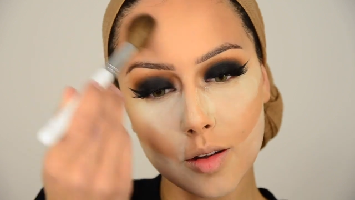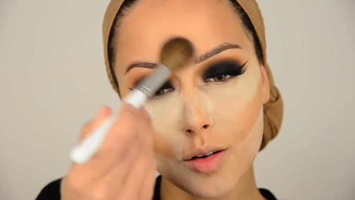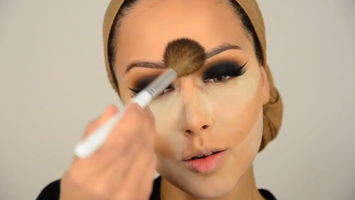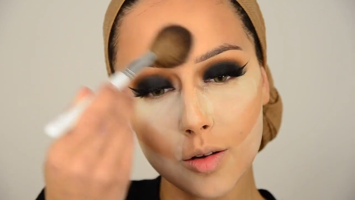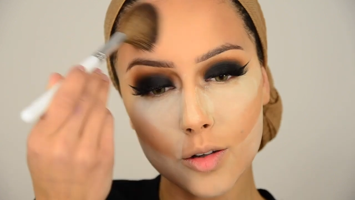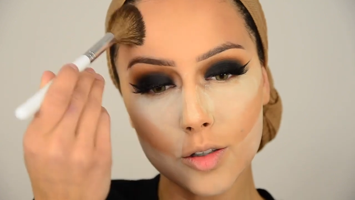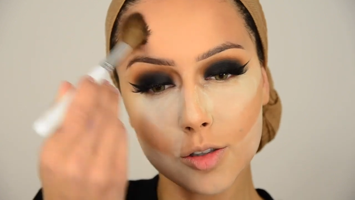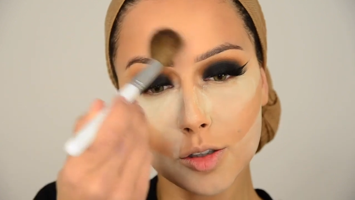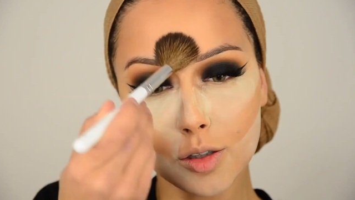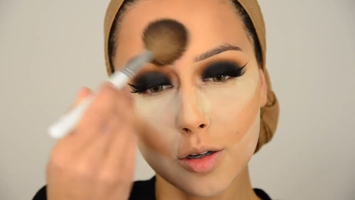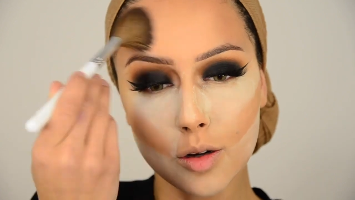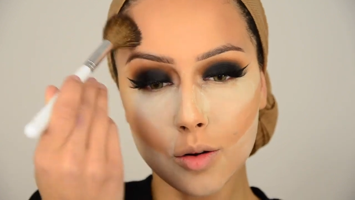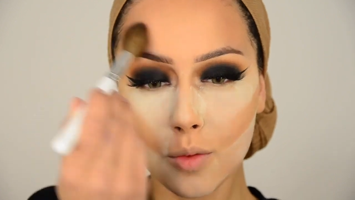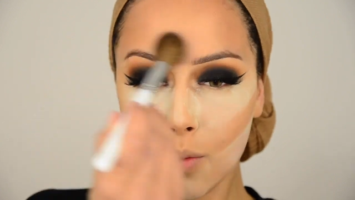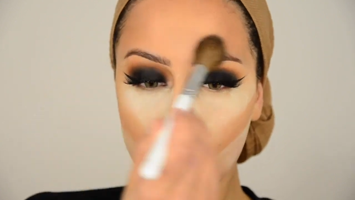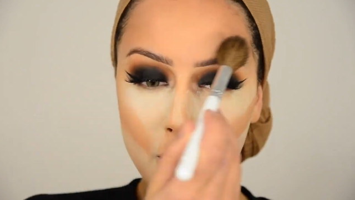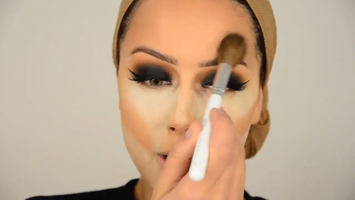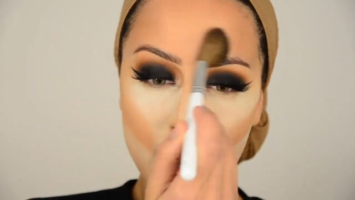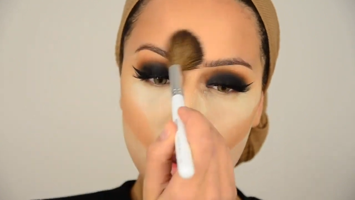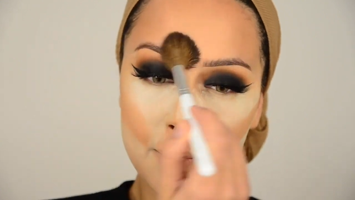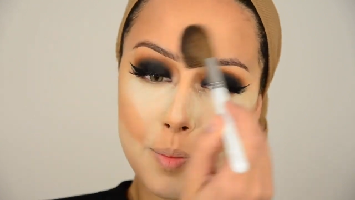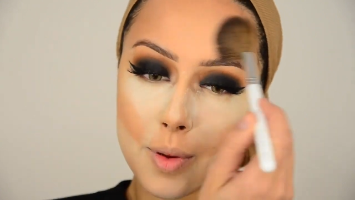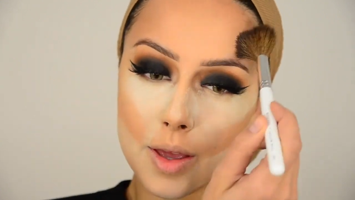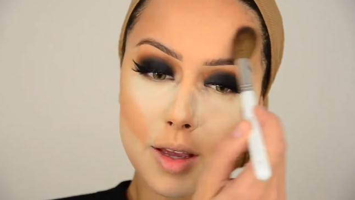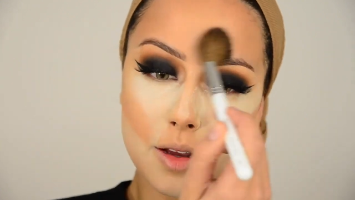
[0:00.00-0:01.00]
Also
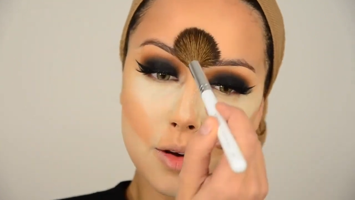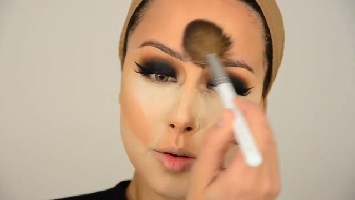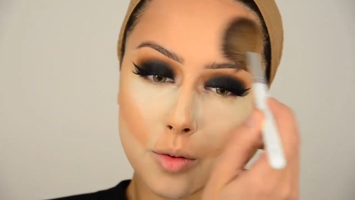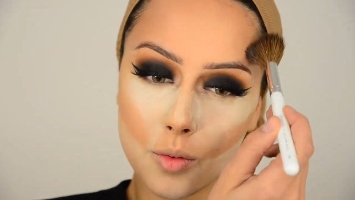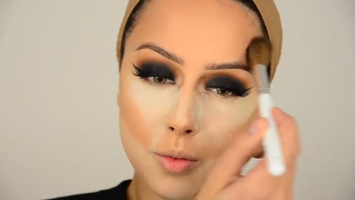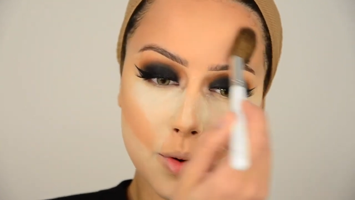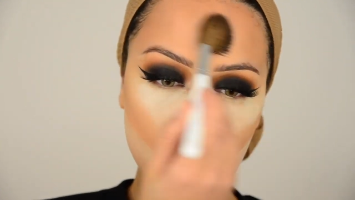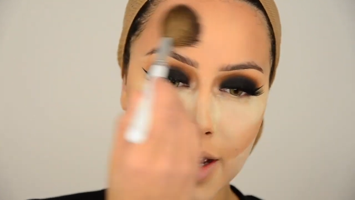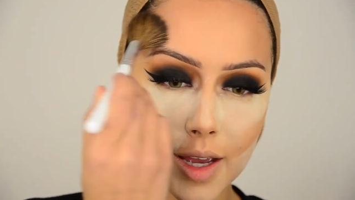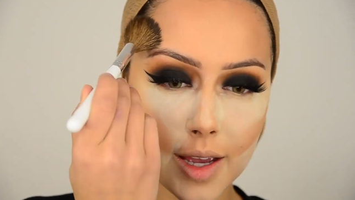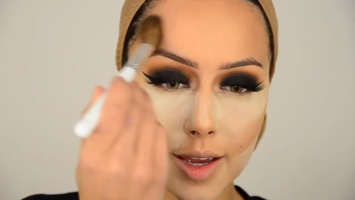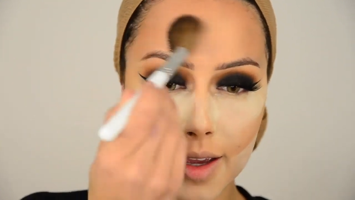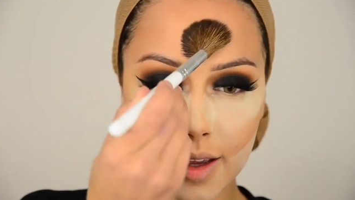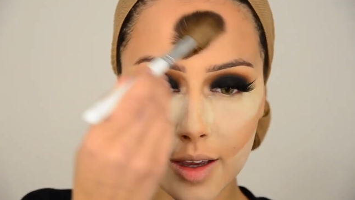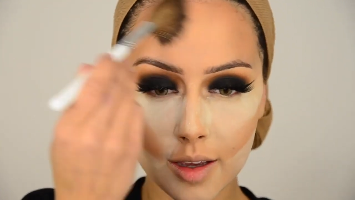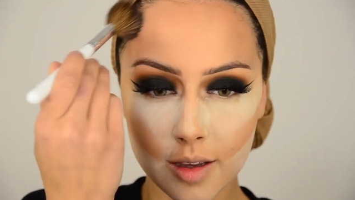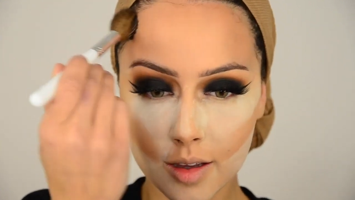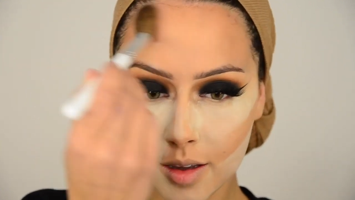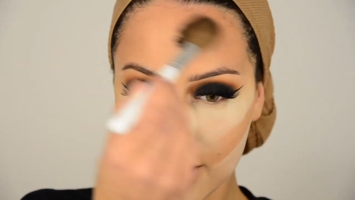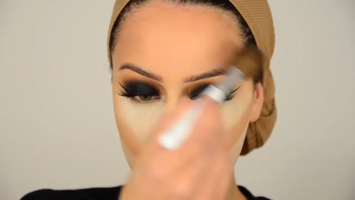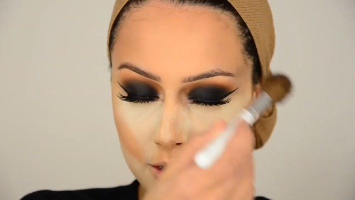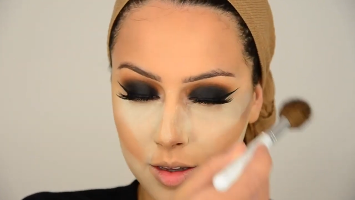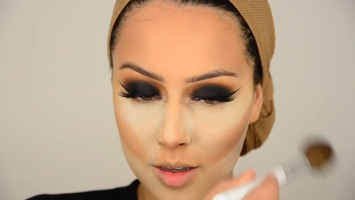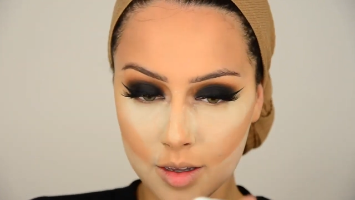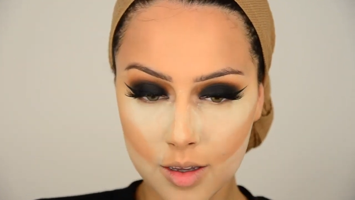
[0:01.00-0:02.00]
wiping away
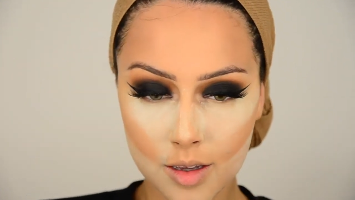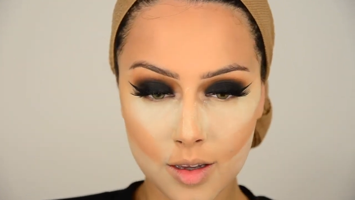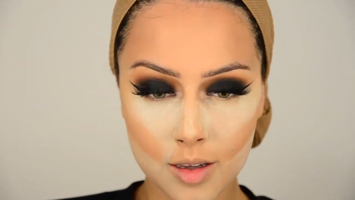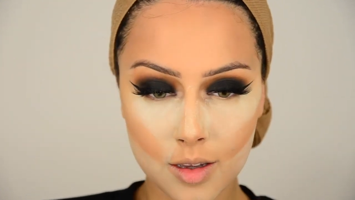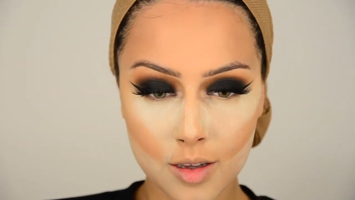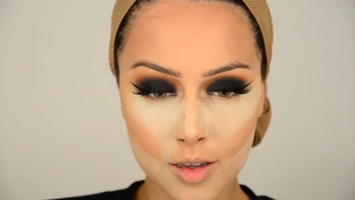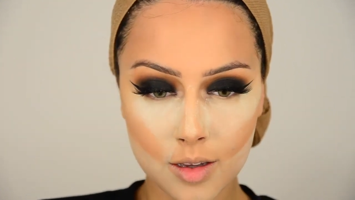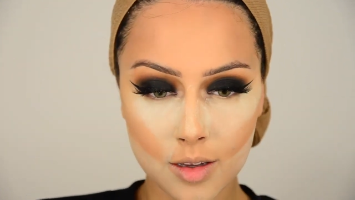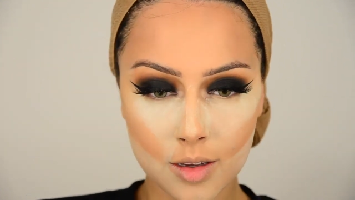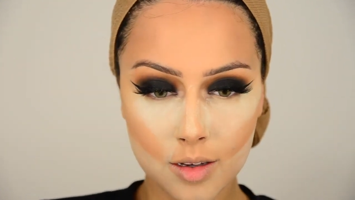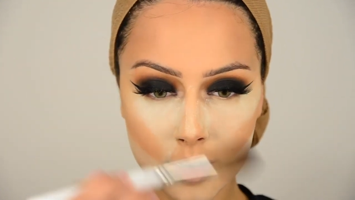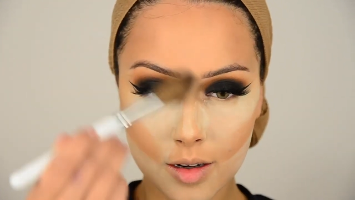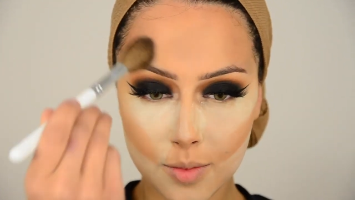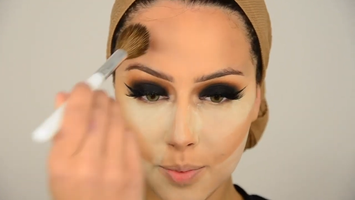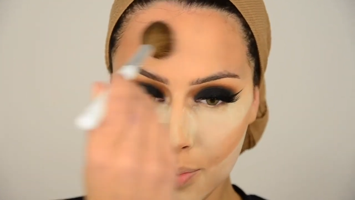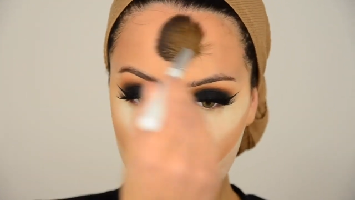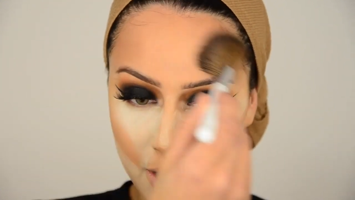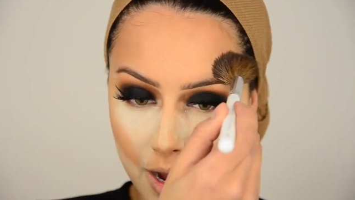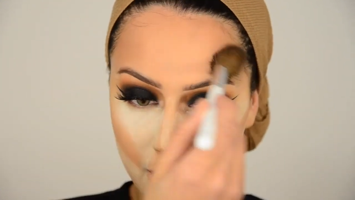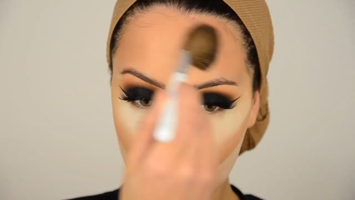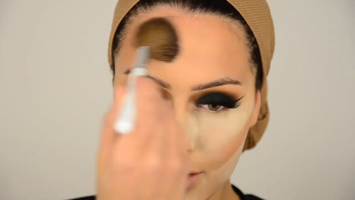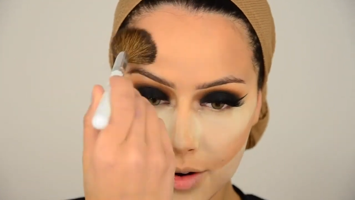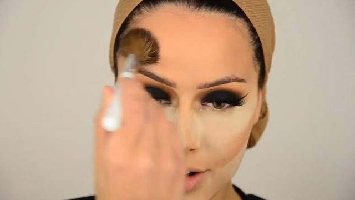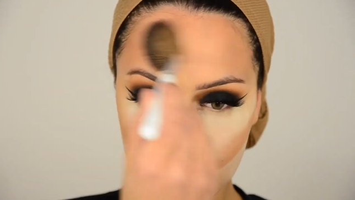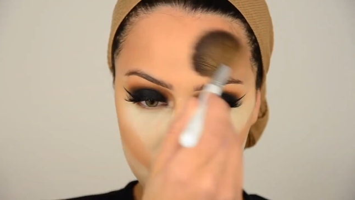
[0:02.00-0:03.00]
the
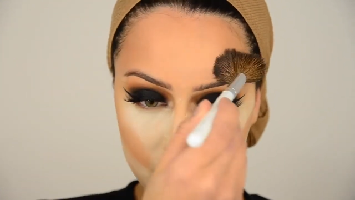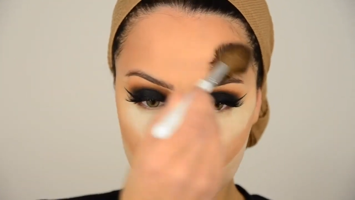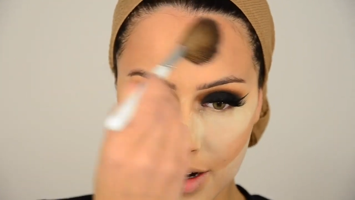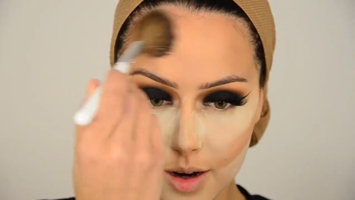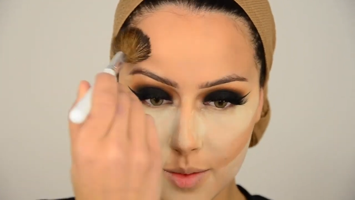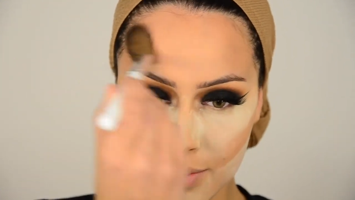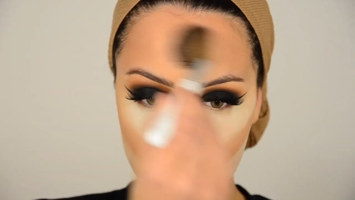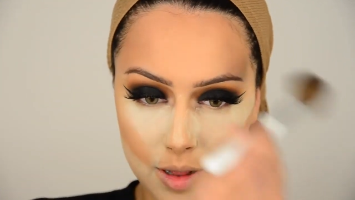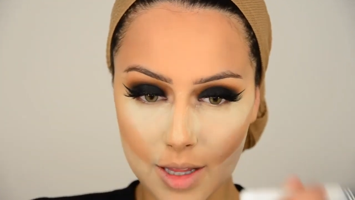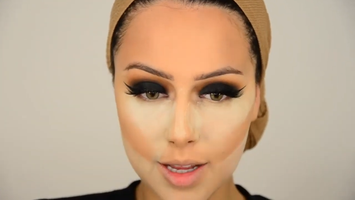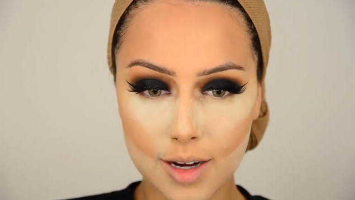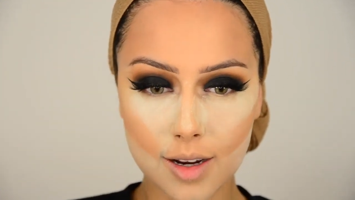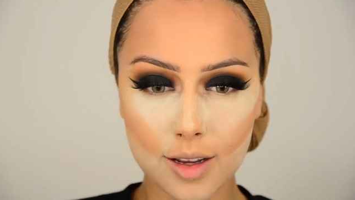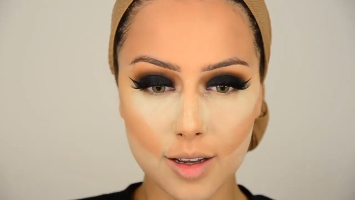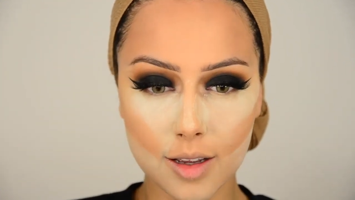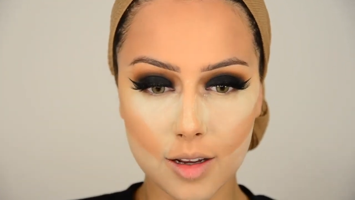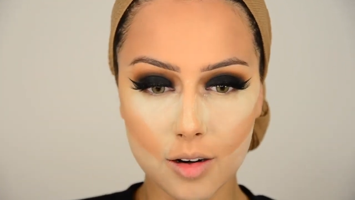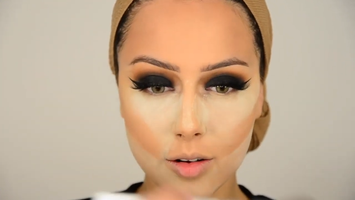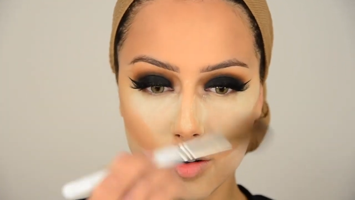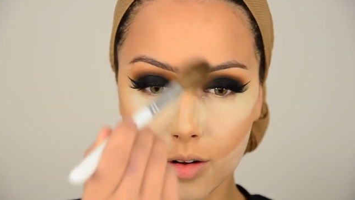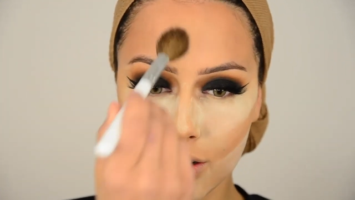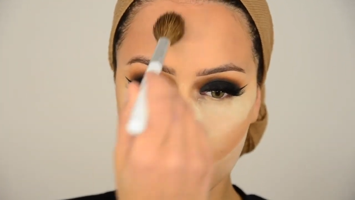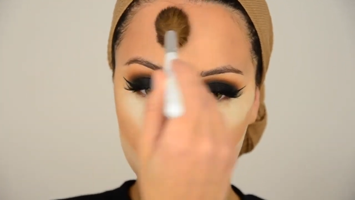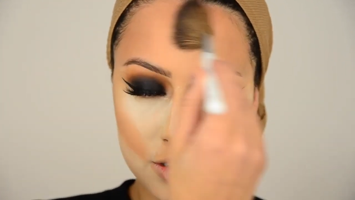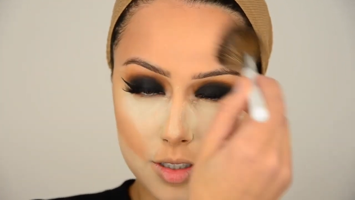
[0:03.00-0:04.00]
powder and blending it
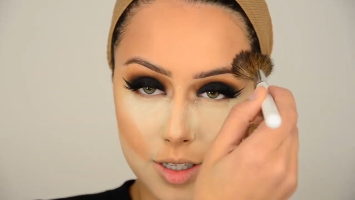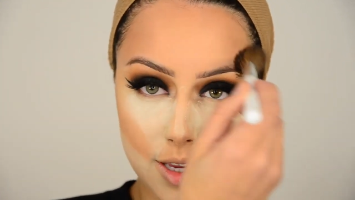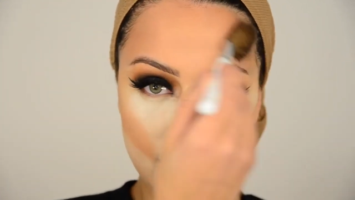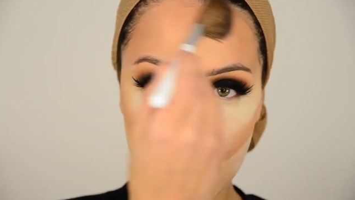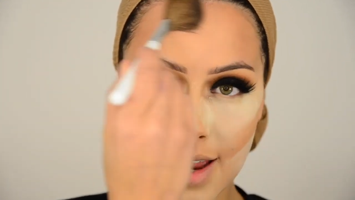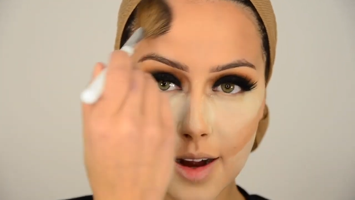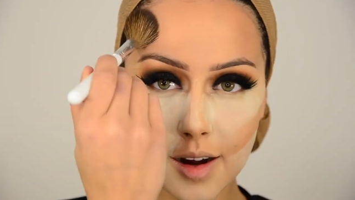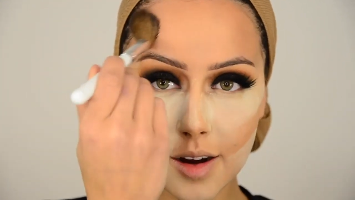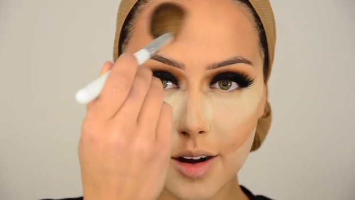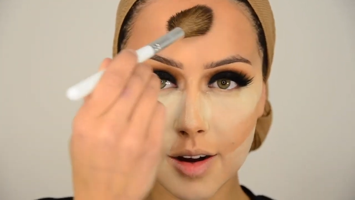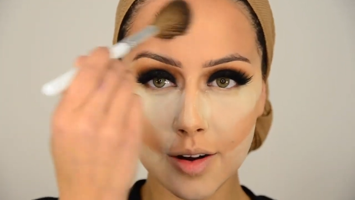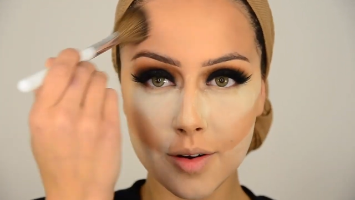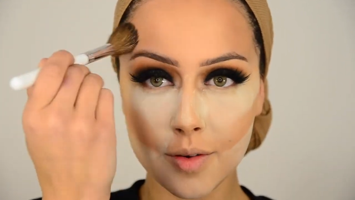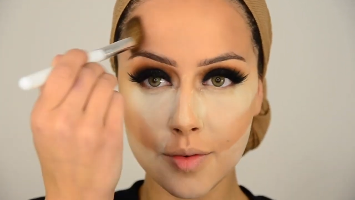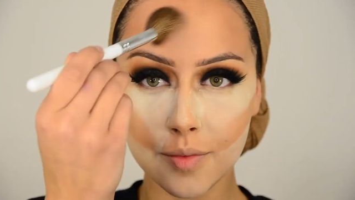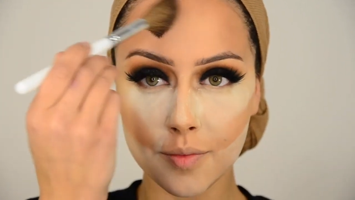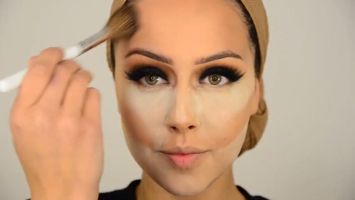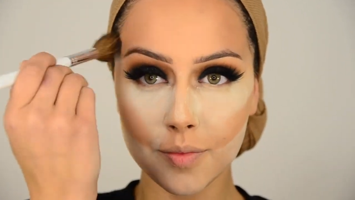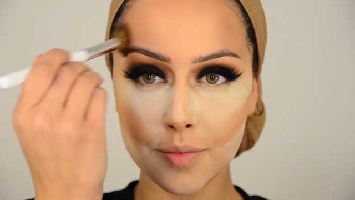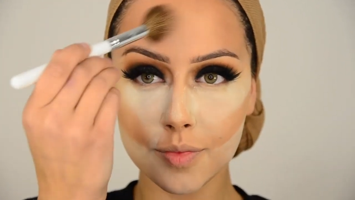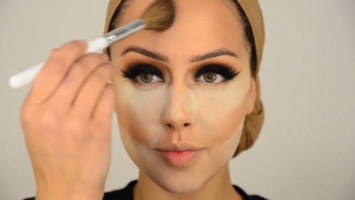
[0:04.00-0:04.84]
all together.